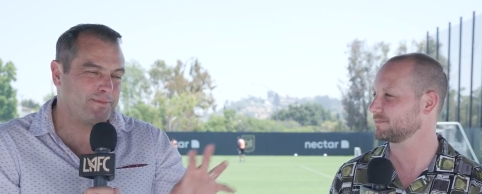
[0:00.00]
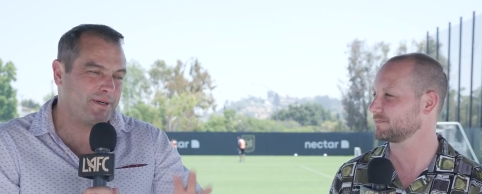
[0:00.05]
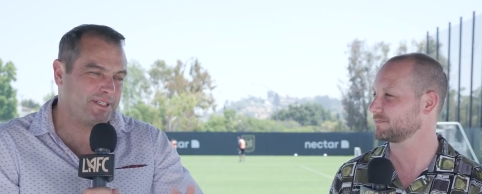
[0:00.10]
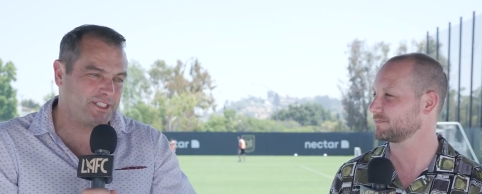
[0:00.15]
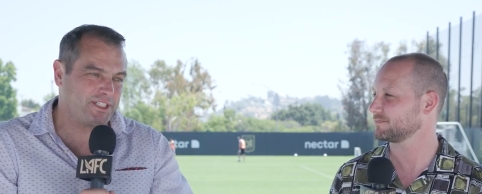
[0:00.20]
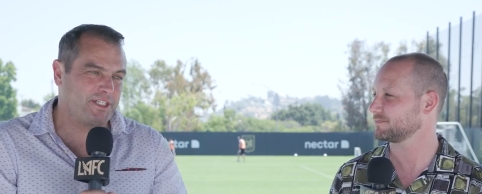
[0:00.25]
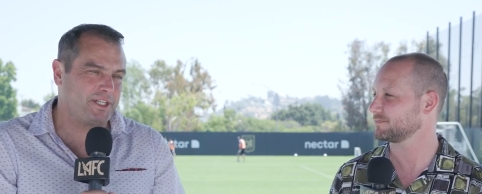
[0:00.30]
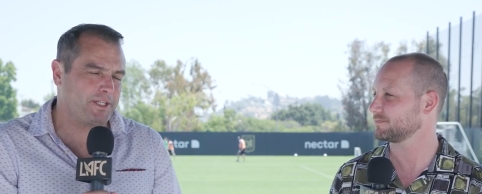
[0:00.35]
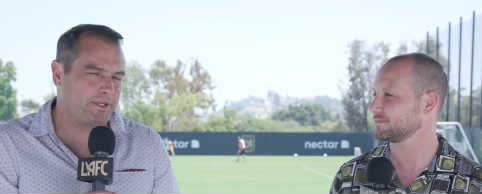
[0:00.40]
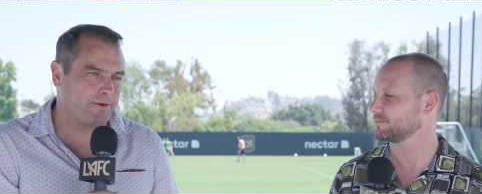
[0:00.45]

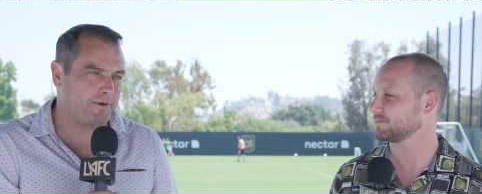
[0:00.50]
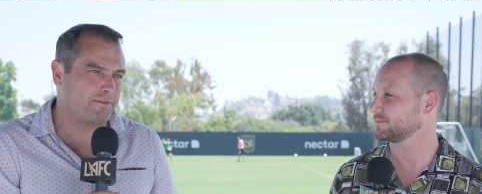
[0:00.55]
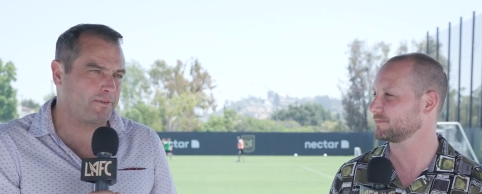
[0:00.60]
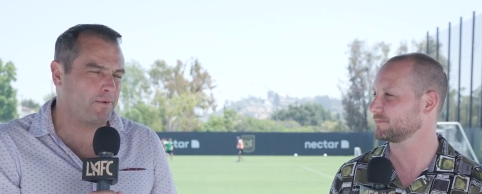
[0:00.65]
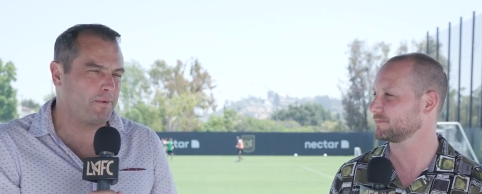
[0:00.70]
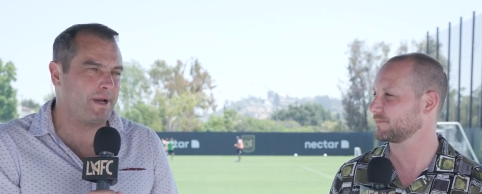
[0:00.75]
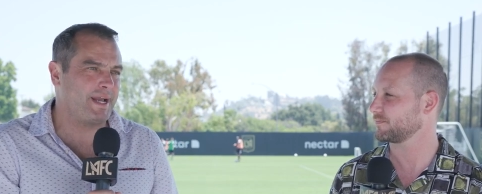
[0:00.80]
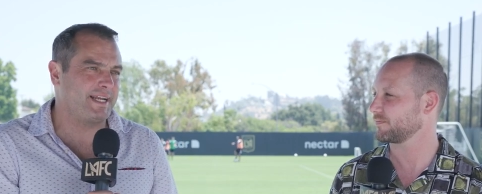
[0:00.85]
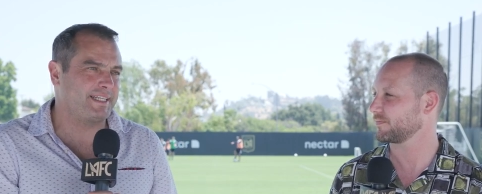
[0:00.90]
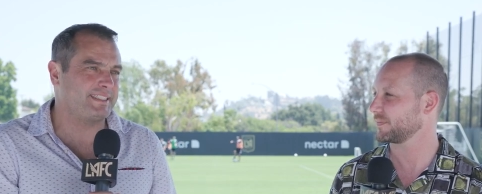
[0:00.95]
Speaker 1: much into the
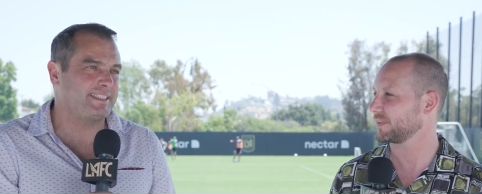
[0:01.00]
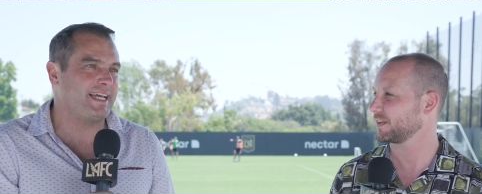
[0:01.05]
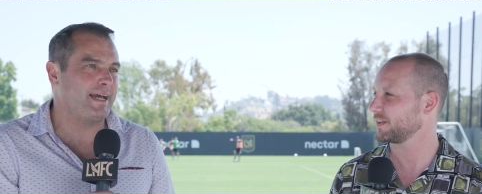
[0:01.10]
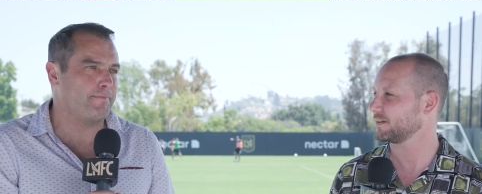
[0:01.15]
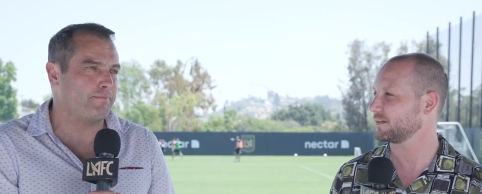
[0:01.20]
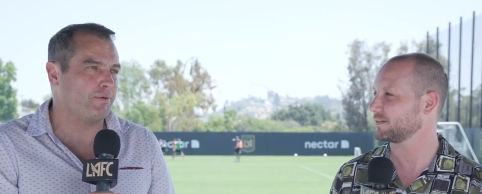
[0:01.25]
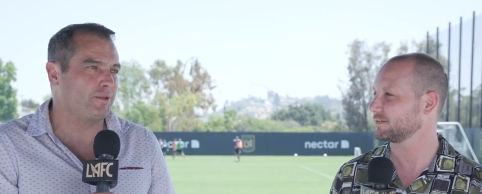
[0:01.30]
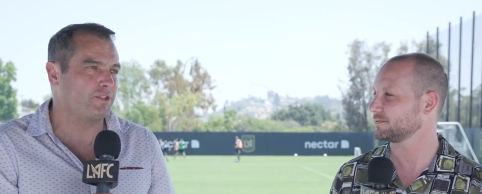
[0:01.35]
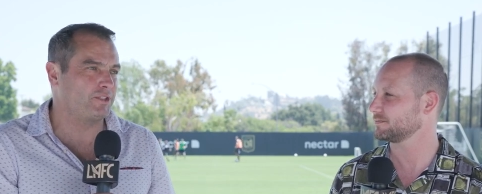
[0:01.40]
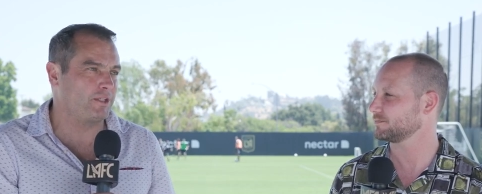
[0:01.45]
Earthquakes,
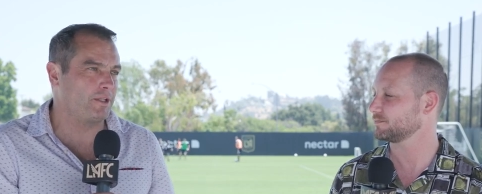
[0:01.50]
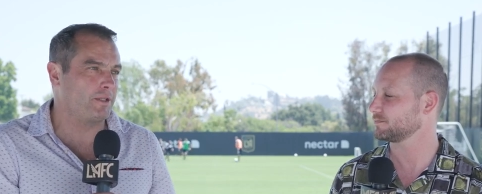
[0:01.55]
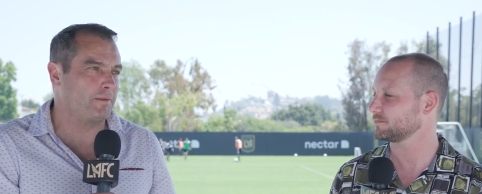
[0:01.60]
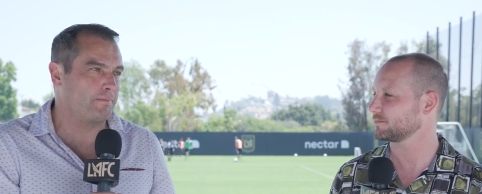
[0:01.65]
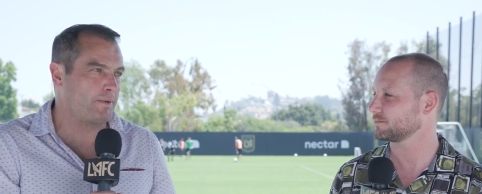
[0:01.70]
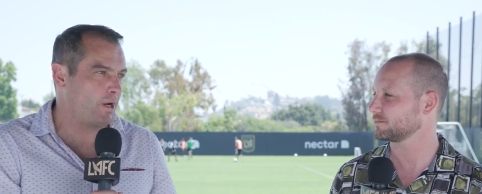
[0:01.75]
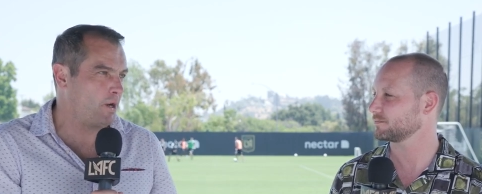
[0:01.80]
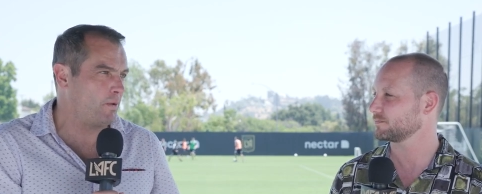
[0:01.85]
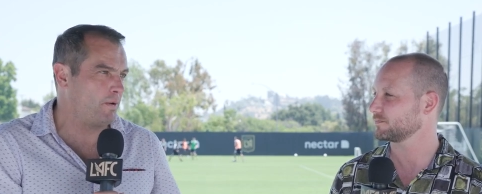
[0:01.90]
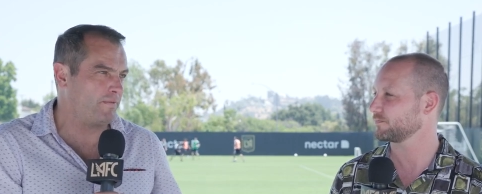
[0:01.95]
that puts on the
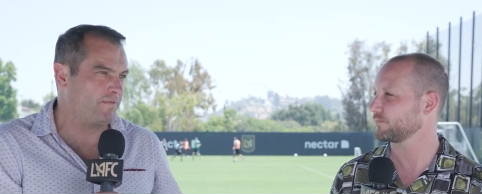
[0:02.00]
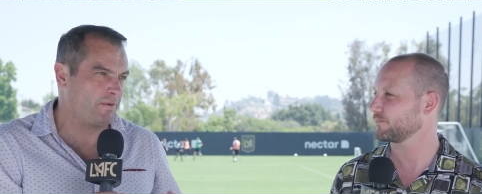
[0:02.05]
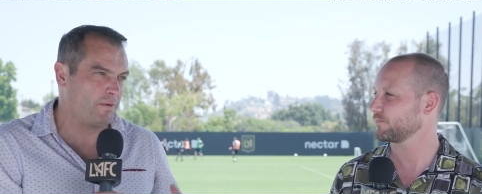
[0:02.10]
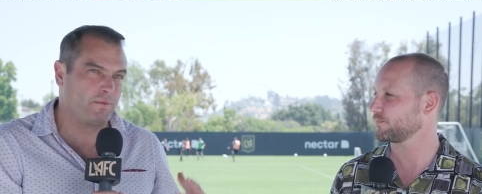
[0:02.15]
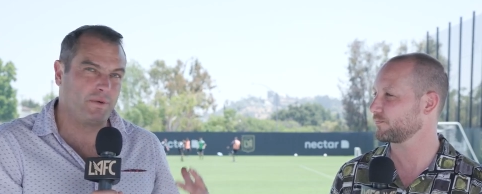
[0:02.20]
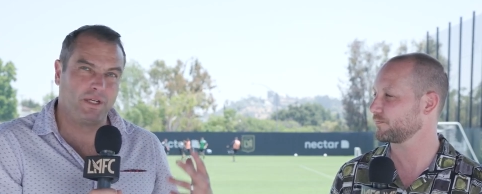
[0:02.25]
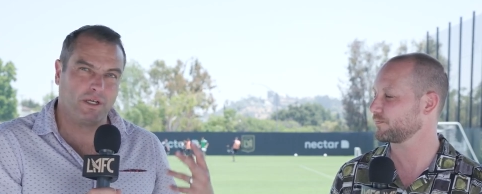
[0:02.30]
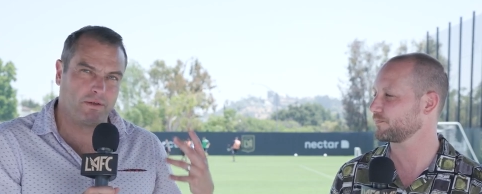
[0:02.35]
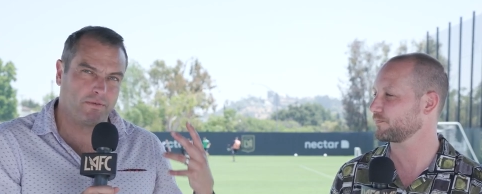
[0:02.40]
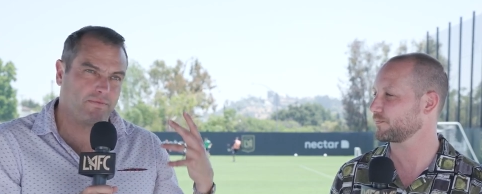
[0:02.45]
bow of the
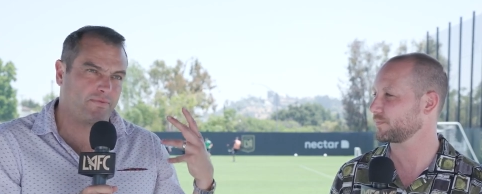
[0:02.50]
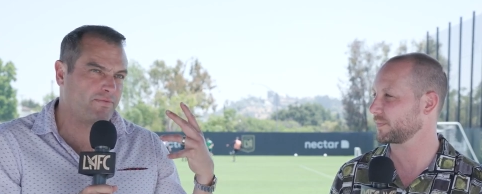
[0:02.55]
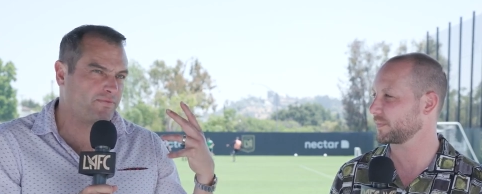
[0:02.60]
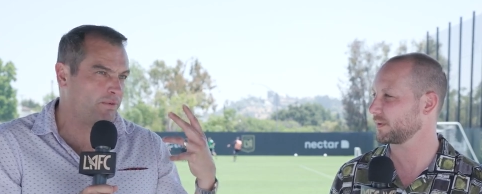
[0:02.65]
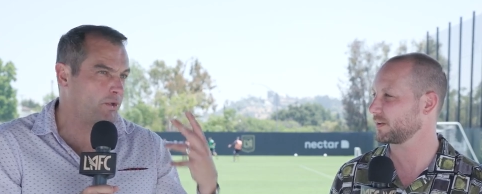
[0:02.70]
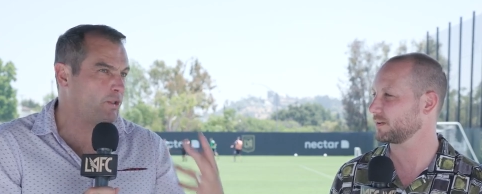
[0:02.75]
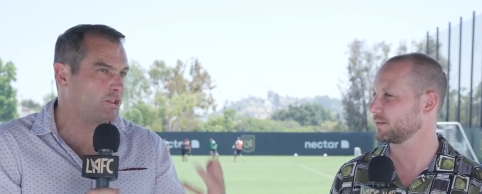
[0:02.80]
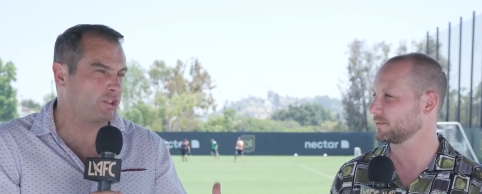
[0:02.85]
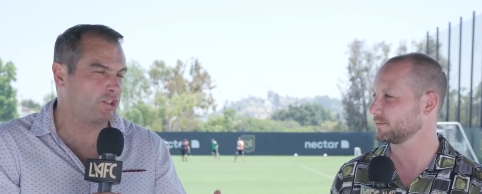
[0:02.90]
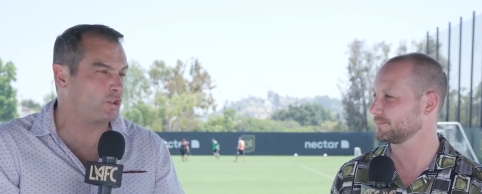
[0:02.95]
real
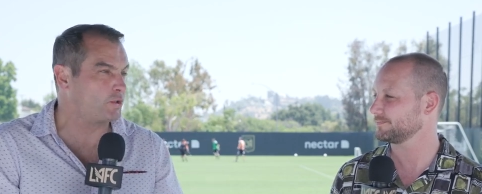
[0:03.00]
first